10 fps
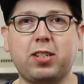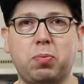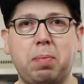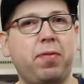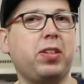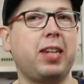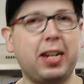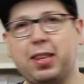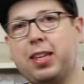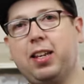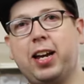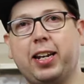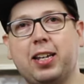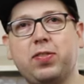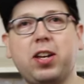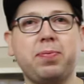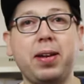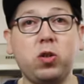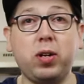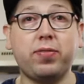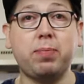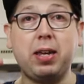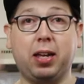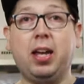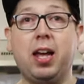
guys, remember, if you've seen any like in these videos, make sure you give us a big